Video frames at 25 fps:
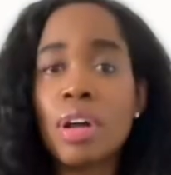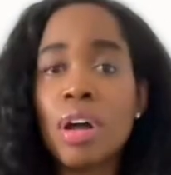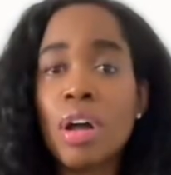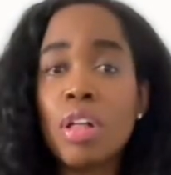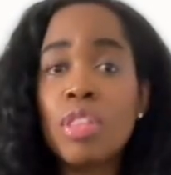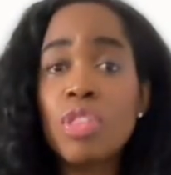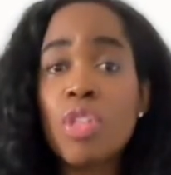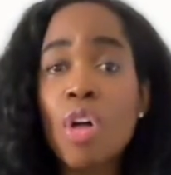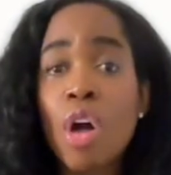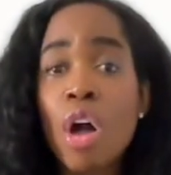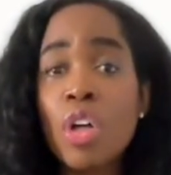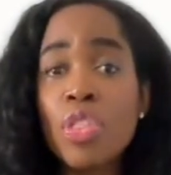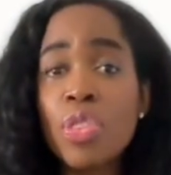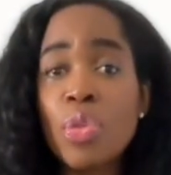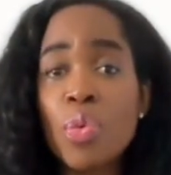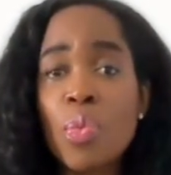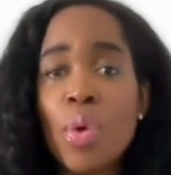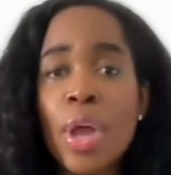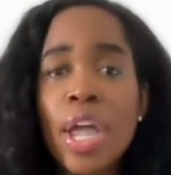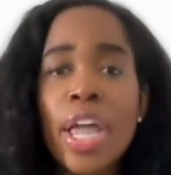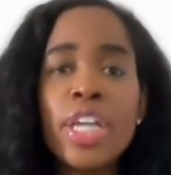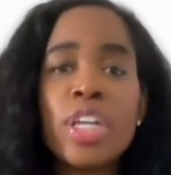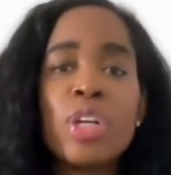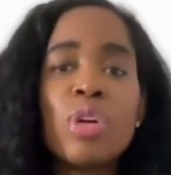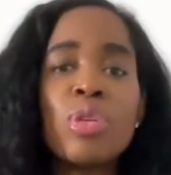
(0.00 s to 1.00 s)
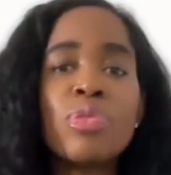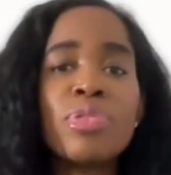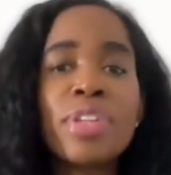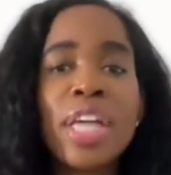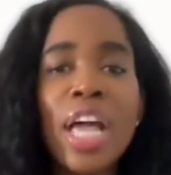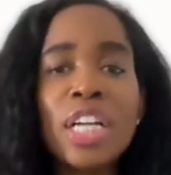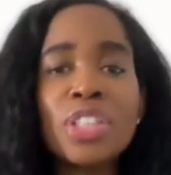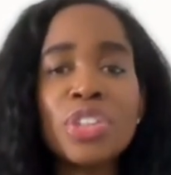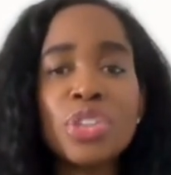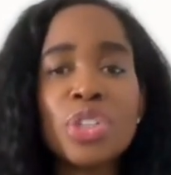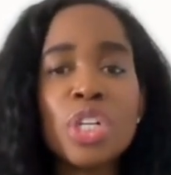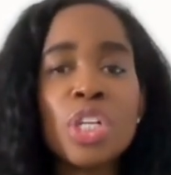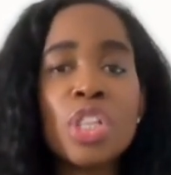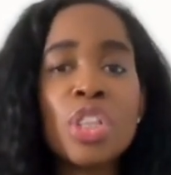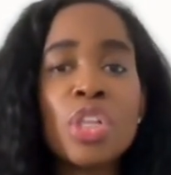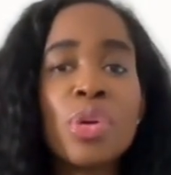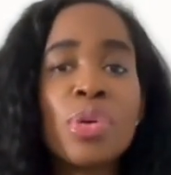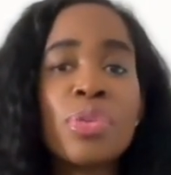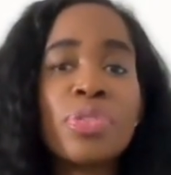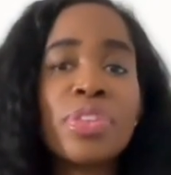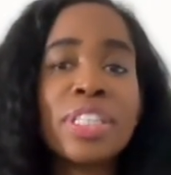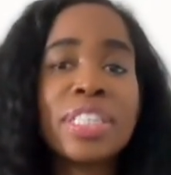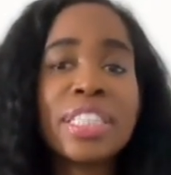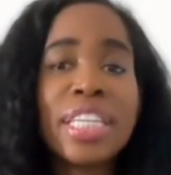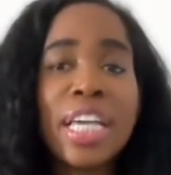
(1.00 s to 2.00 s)
Along the way, you'll naturally
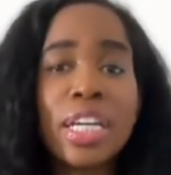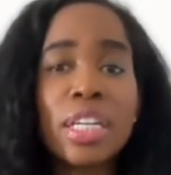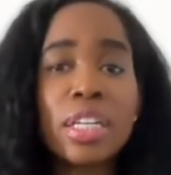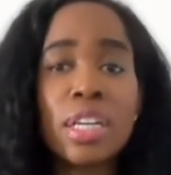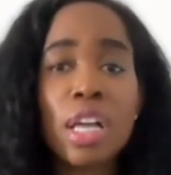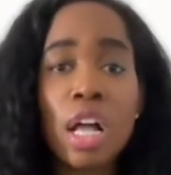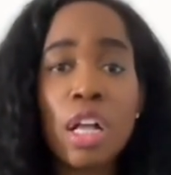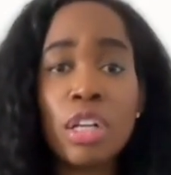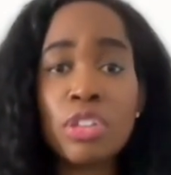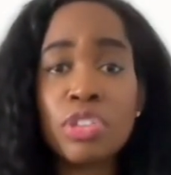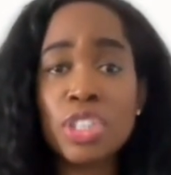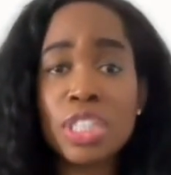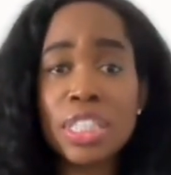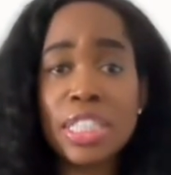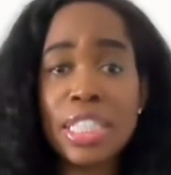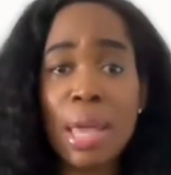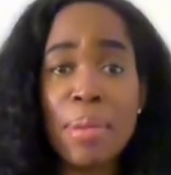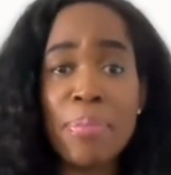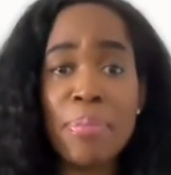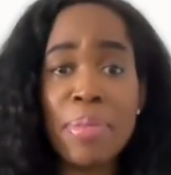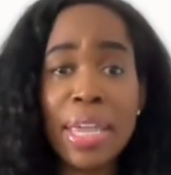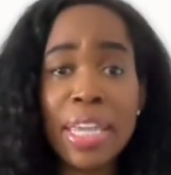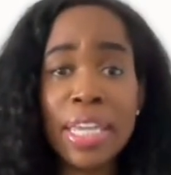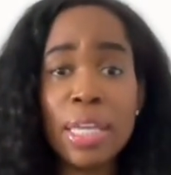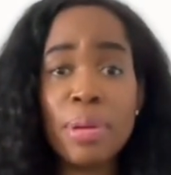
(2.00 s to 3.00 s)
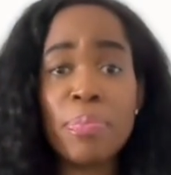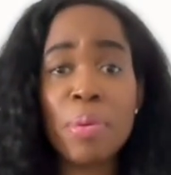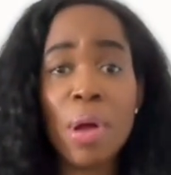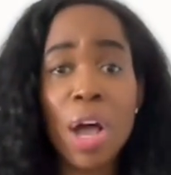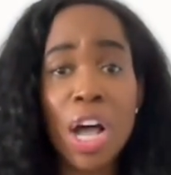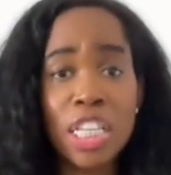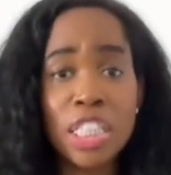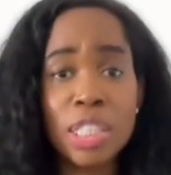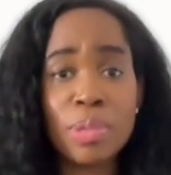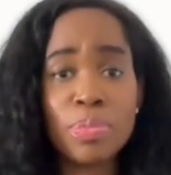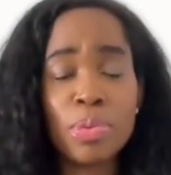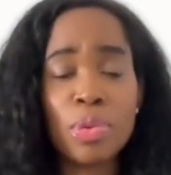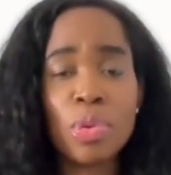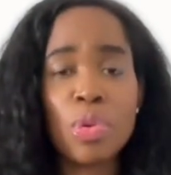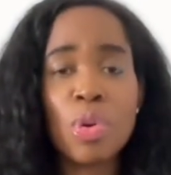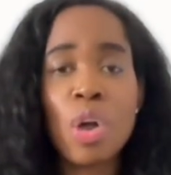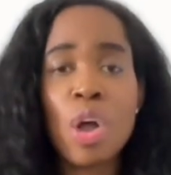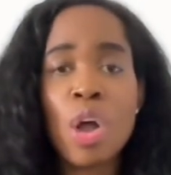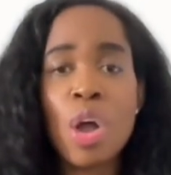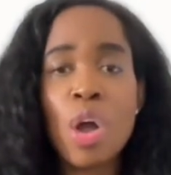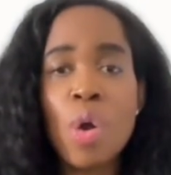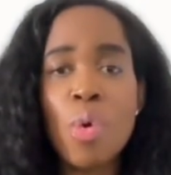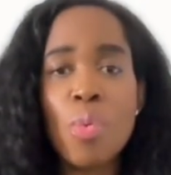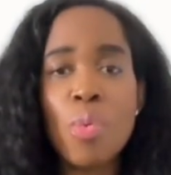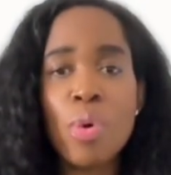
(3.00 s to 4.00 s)
learn the technologies that make it possible,
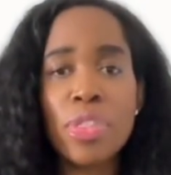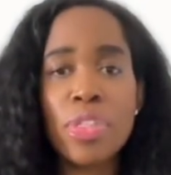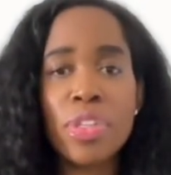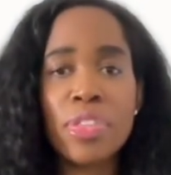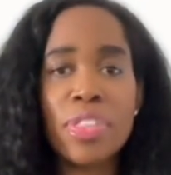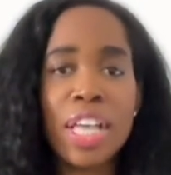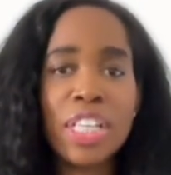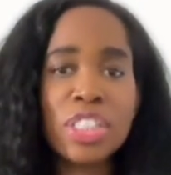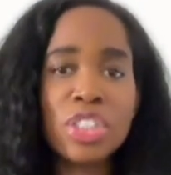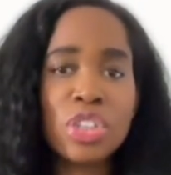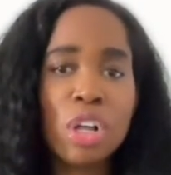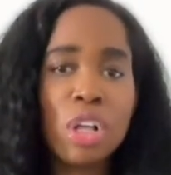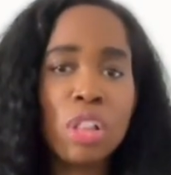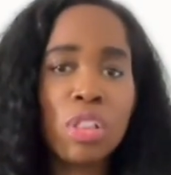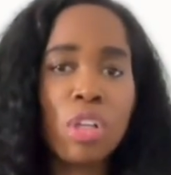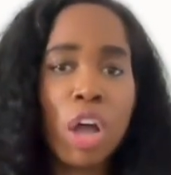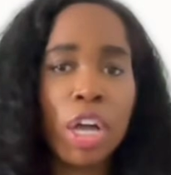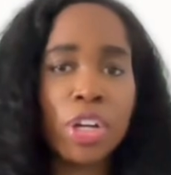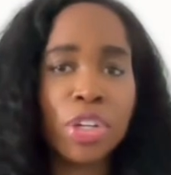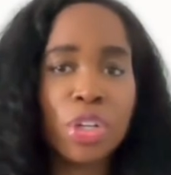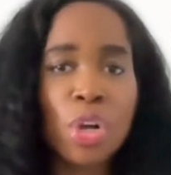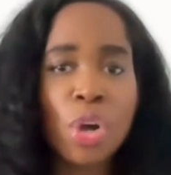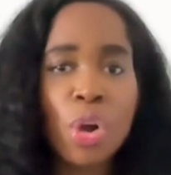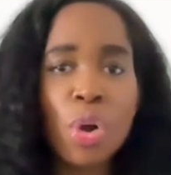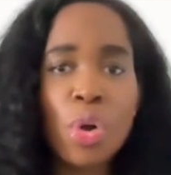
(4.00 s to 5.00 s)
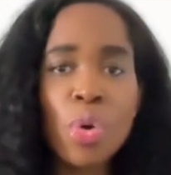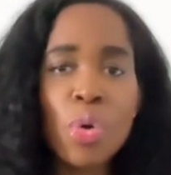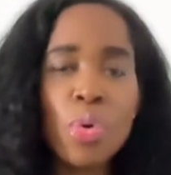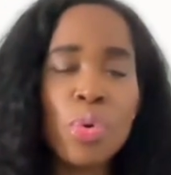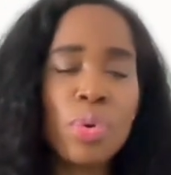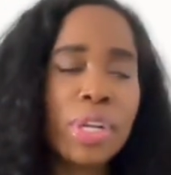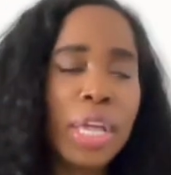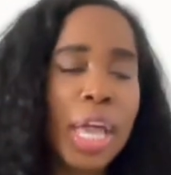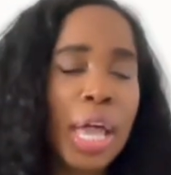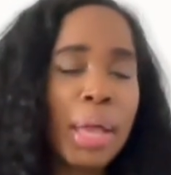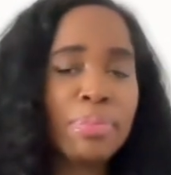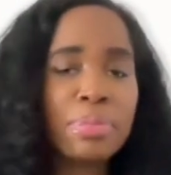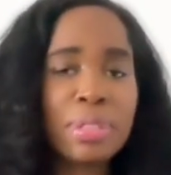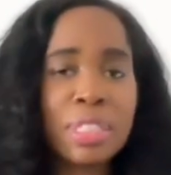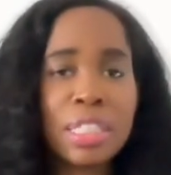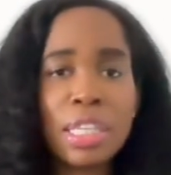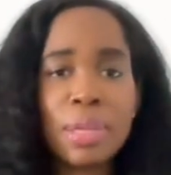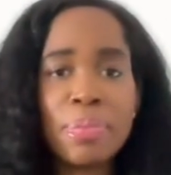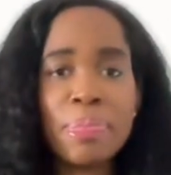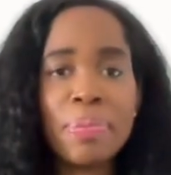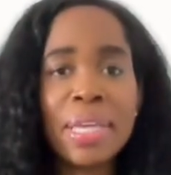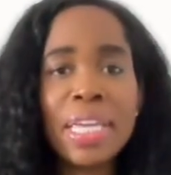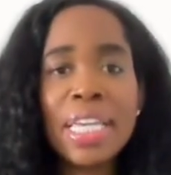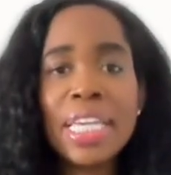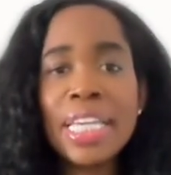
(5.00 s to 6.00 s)
whether that's Claude Code,
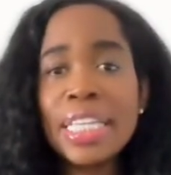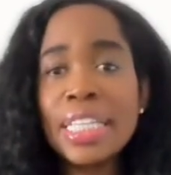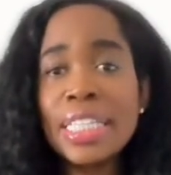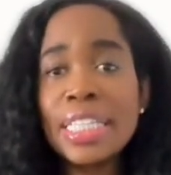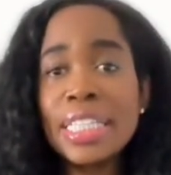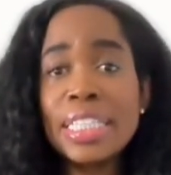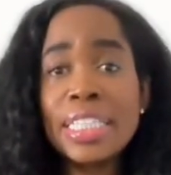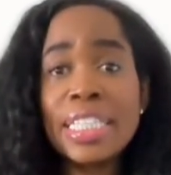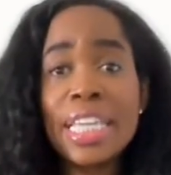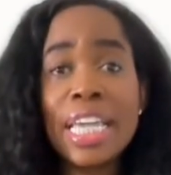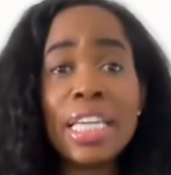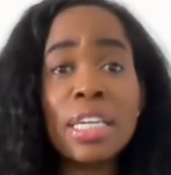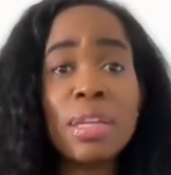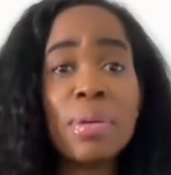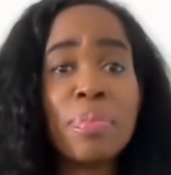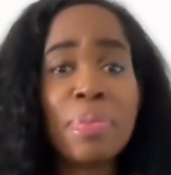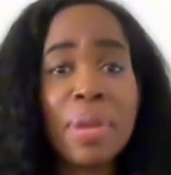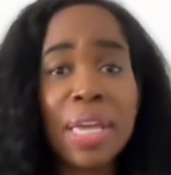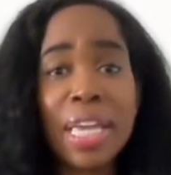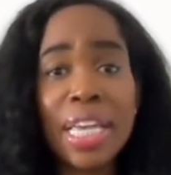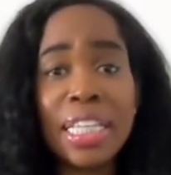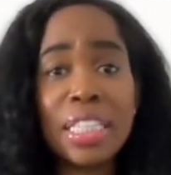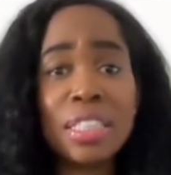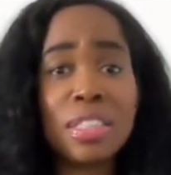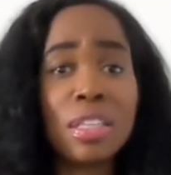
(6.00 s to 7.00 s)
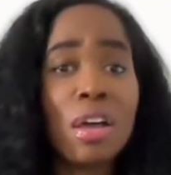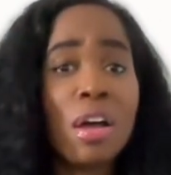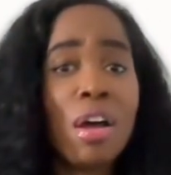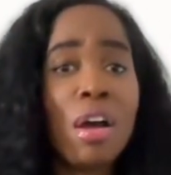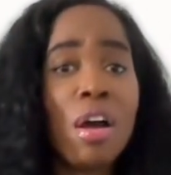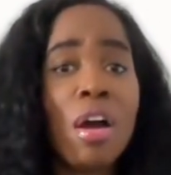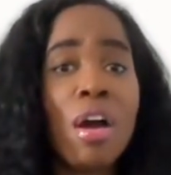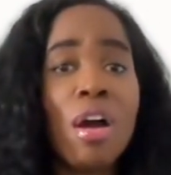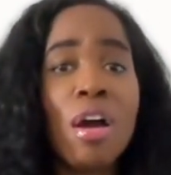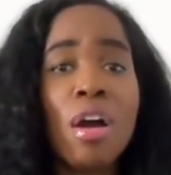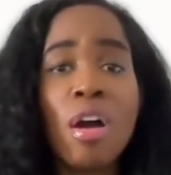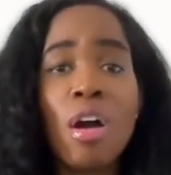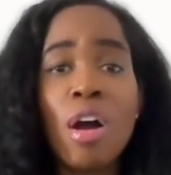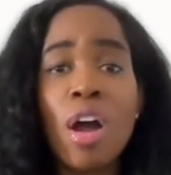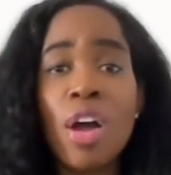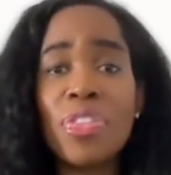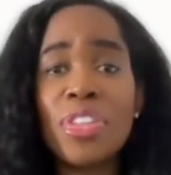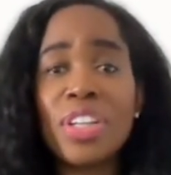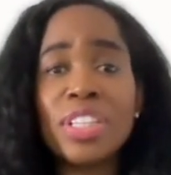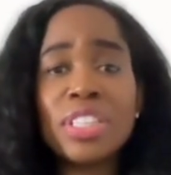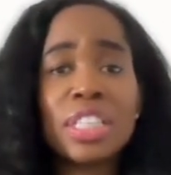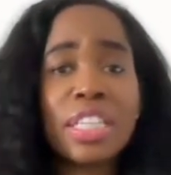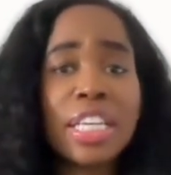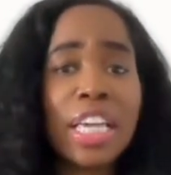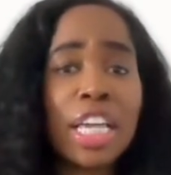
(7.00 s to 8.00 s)
MCPs, database,
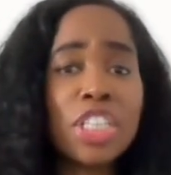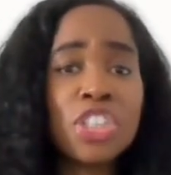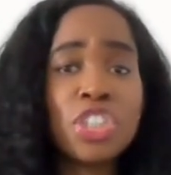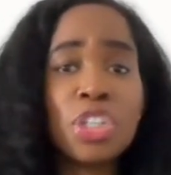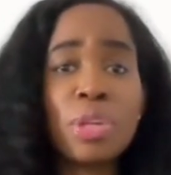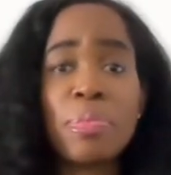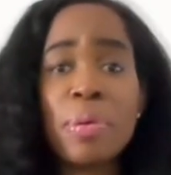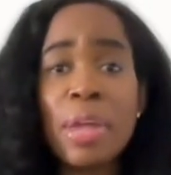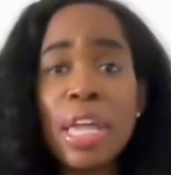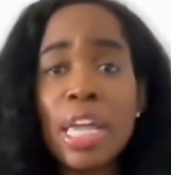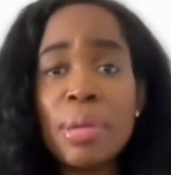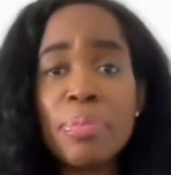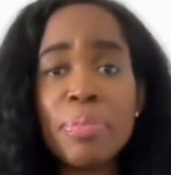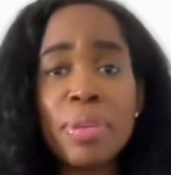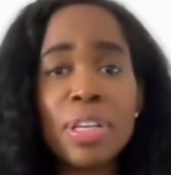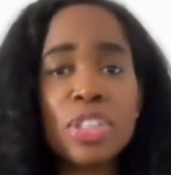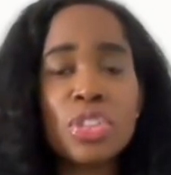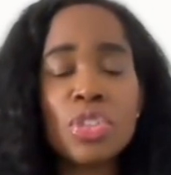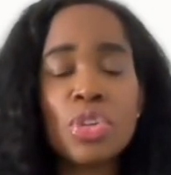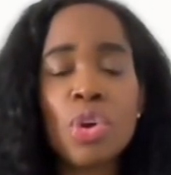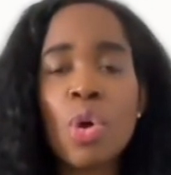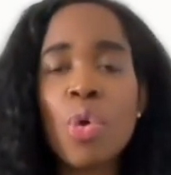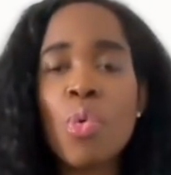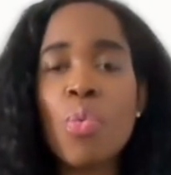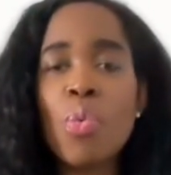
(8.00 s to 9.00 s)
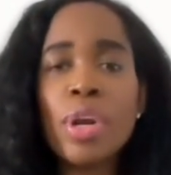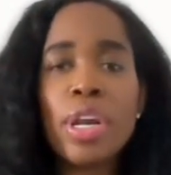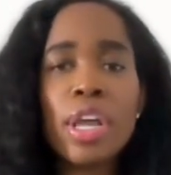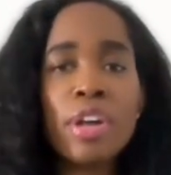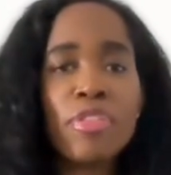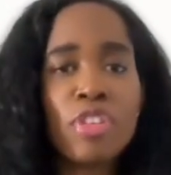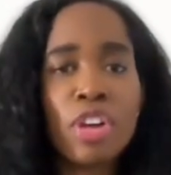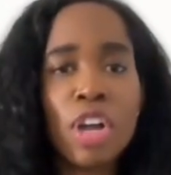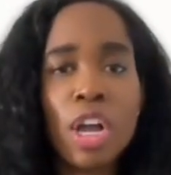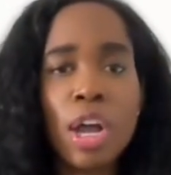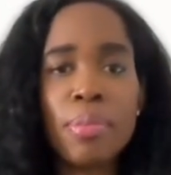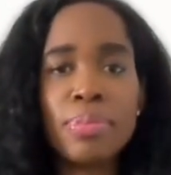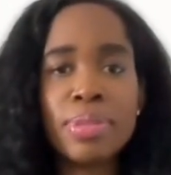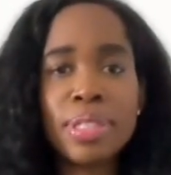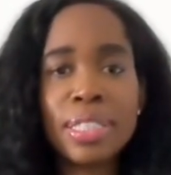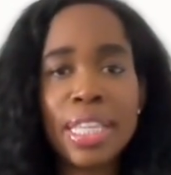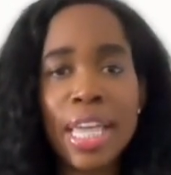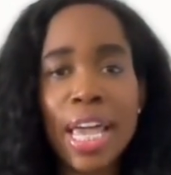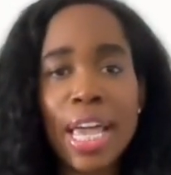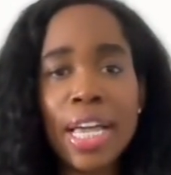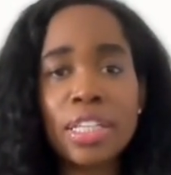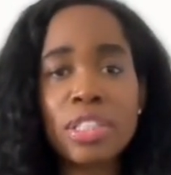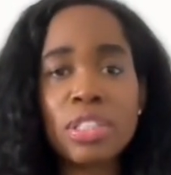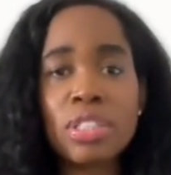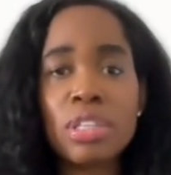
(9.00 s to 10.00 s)
authentication, payments, or whatever comes
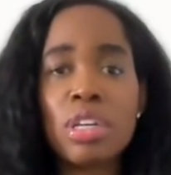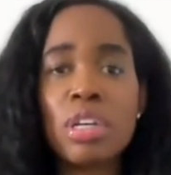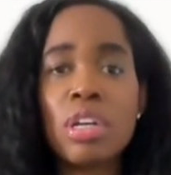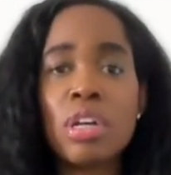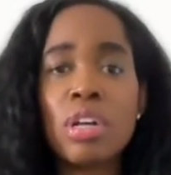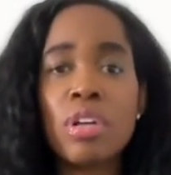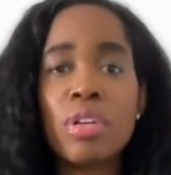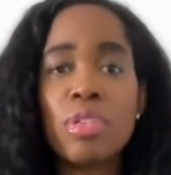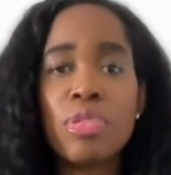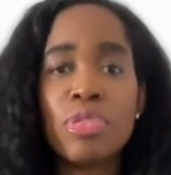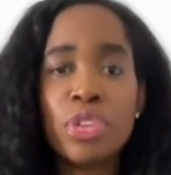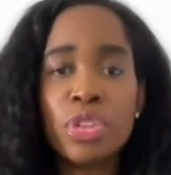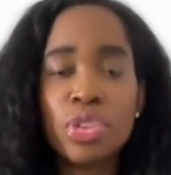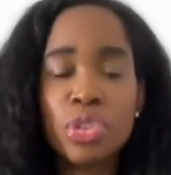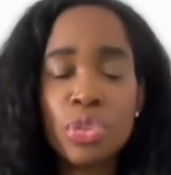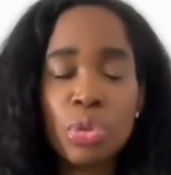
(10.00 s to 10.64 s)
next. The